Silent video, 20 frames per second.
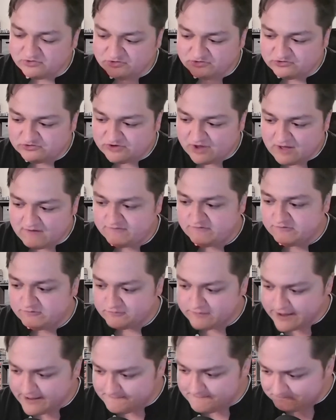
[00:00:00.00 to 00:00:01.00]

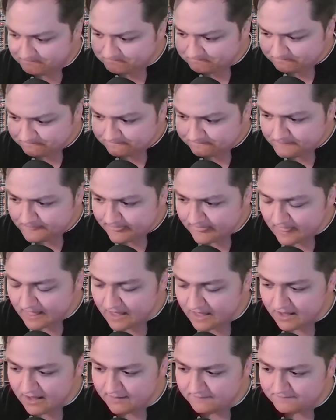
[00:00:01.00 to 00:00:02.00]
stuff, right?
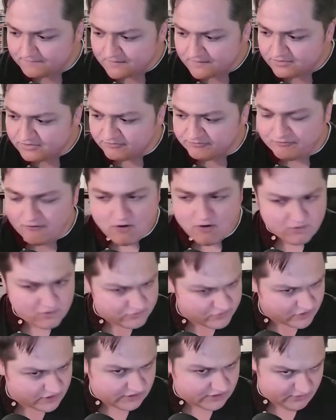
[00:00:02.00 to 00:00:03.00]
The
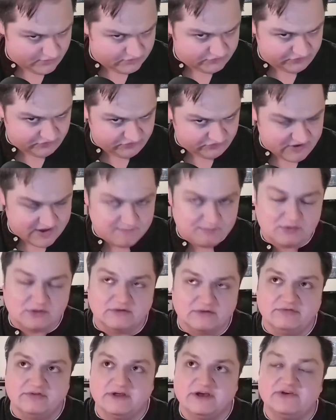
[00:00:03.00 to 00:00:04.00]
Vong are the clearest
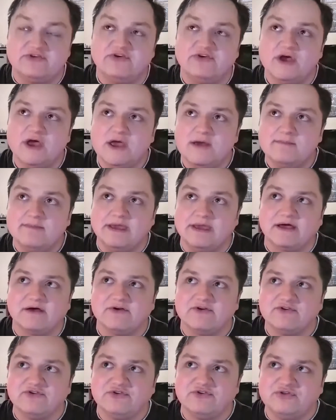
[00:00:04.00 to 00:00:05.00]
example of this,
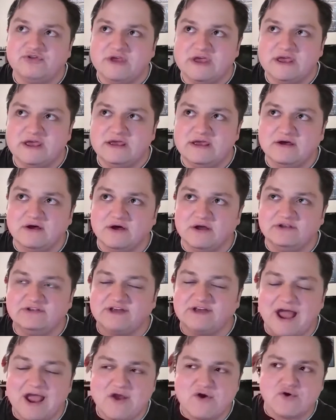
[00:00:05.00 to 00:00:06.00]
because the
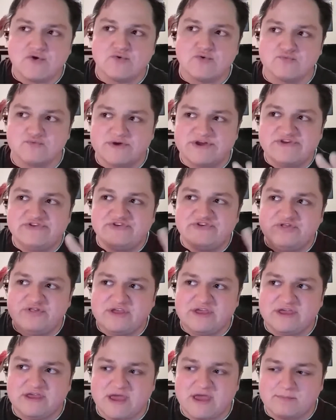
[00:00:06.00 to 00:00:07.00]
entire
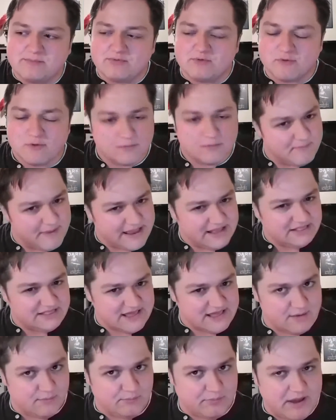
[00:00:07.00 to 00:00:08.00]
reason the Emperor made
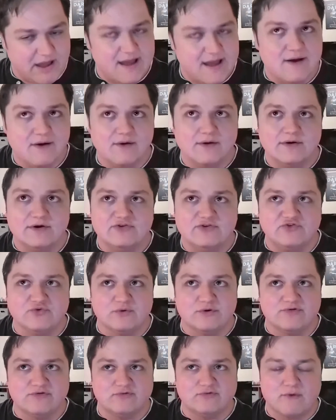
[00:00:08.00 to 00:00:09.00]
the Empire is
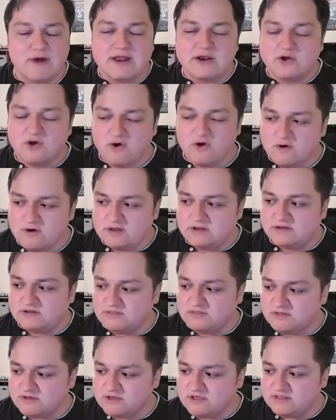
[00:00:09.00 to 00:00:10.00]
sort of
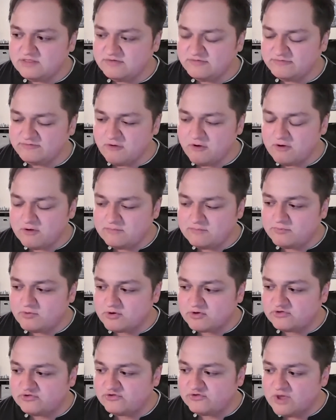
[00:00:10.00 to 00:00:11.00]
retconned in the Vong
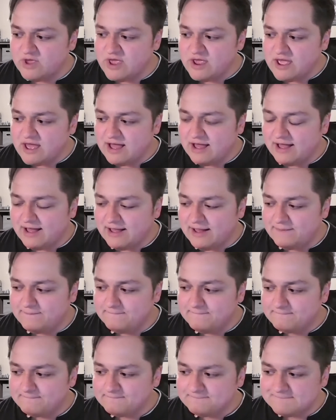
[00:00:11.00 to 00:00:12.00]
books
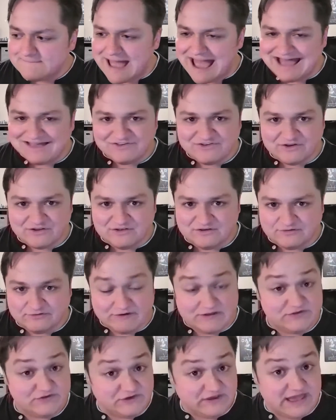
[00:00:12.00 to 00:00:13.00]
as a
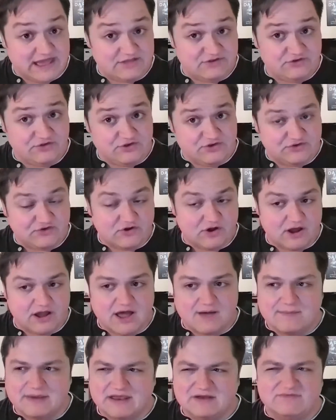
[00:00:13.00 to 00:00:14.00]
defense against this
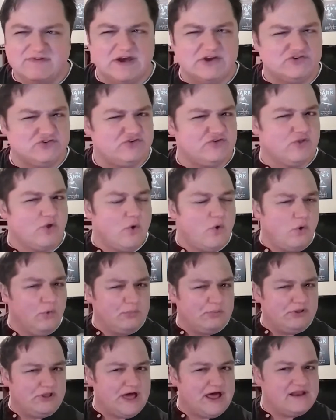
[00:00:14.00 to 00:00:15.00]
coming invasion. So the
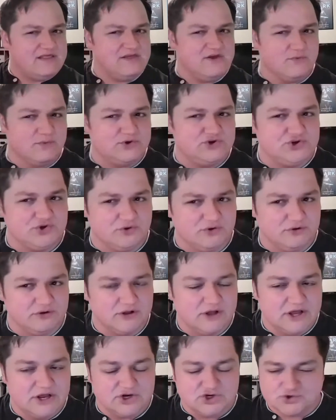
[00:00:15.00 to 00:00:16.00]
whole plot of the
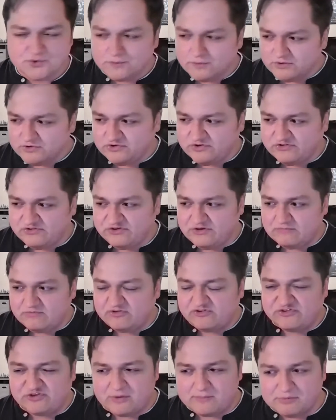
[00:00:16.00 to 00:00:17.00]
original trilogy
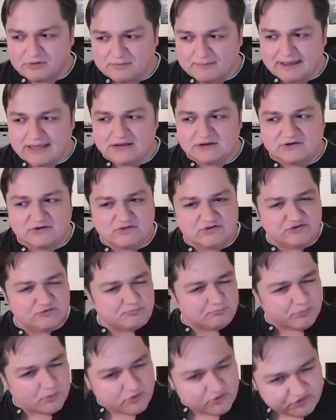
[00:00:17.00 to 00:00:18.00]
seems sublimated to
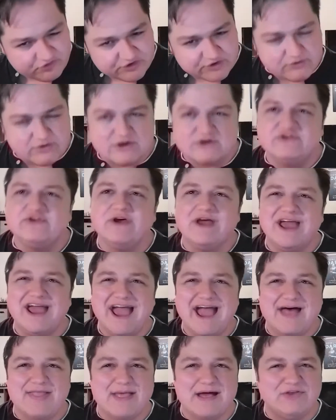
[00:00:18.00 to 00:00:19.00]
this book series,
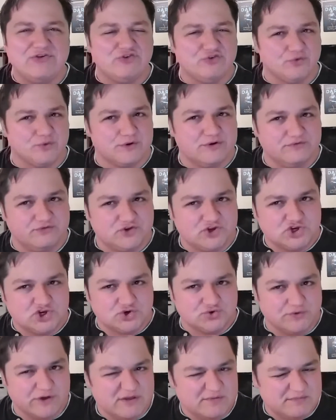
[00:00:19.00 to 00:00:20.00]
and that sort of
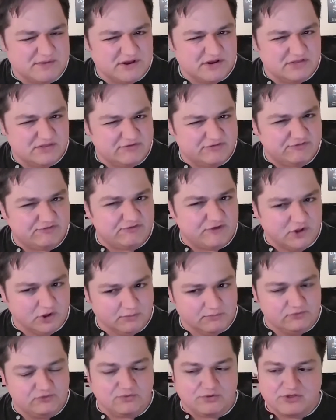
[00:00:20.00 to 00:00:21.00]
treatment of the
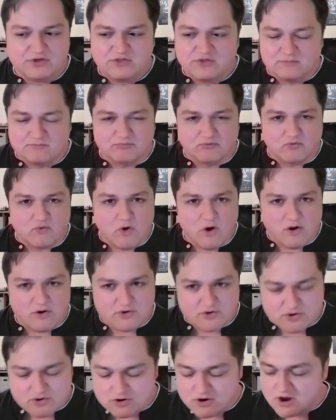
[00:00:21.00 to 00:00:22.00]
films within the
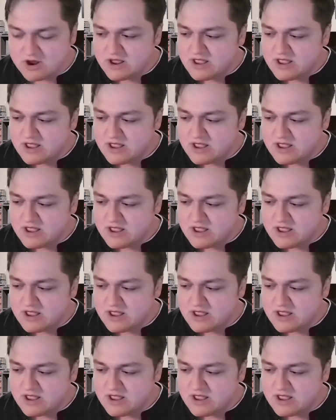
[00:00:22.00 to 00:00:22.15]
broader